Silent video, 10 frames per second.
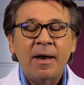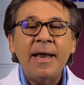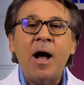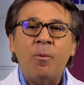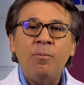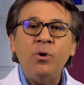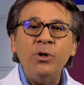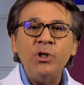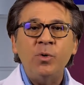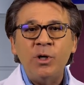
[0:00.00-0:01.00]
Now, pull
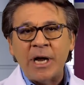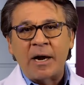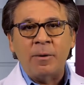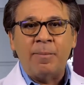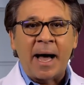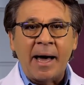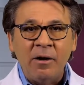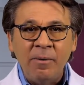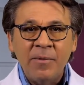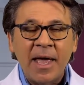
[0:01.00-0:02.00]
the syringe out of the
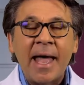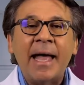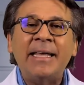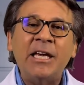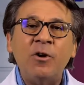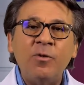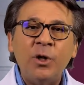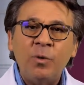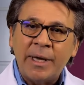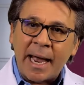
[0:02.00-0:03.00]
bottle and
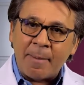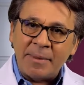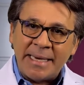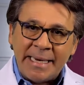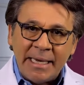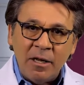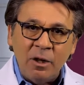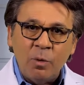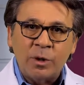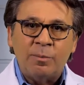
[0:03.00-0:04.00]
carefully recap the
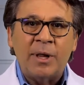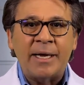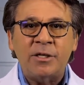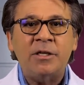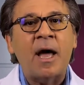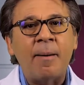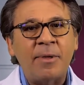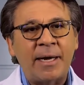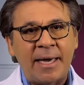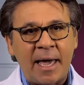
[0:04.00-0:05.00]
needle with the plastic top
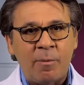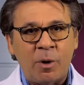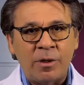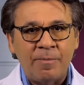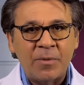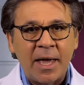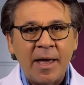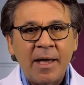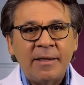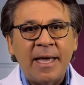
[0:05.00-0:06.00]
that it came with.
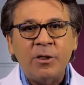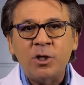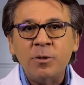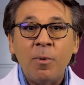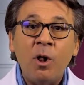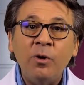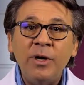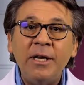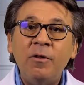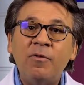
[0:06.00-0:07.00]
Take the smaller
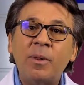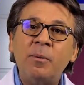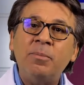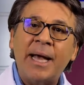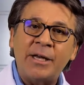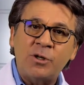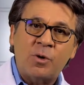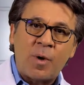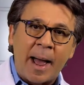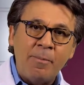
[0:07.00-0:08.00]
needle from the
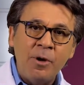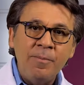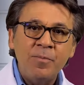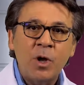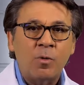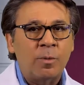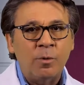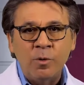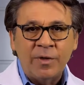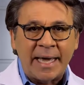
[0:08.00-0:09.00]
plastic wrapper,
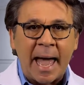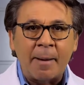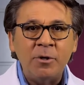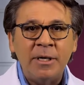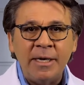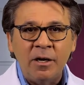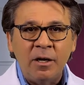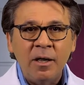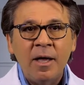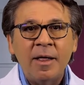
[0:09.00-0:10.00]
remove the capped
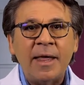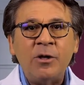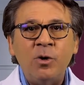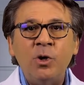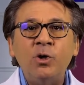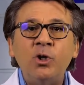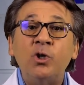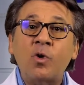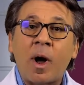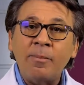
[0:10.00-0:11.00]
needle that you used to
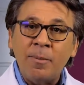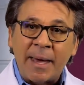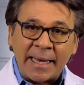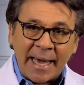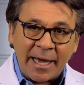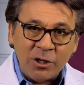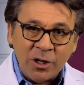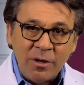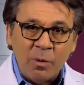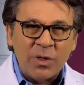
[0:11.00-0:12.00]
draw up the
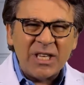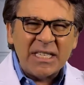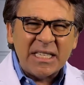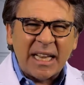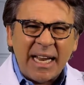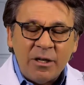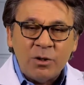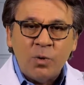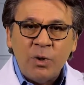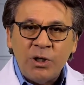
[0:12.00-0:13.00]
medication with a slight
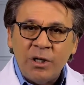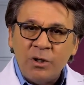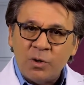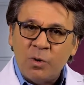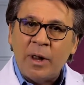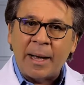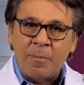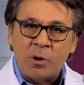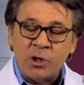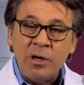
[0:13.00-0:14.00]
twisting screw-like
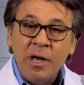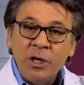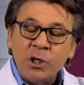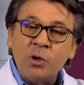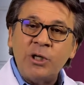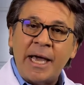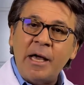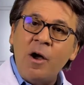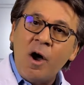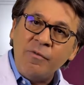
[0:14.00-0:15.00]
motion. So you're
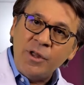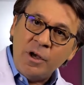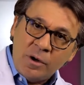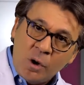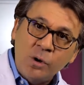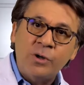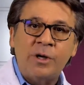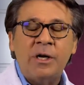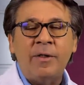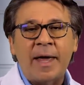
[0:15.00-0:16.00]
taking off the older
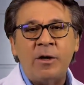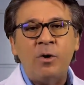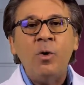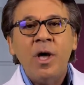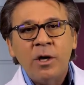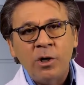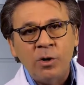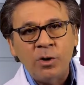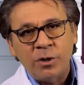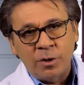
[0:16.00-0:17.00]
needle that you
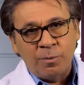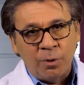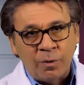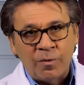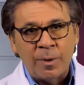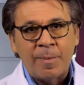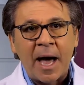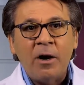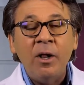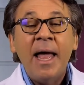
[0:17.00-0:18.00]
used to pull from the
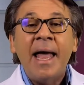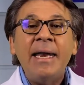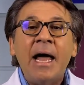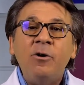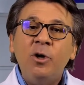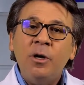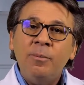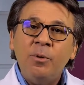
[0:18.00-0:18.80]
bottle, and now you're going to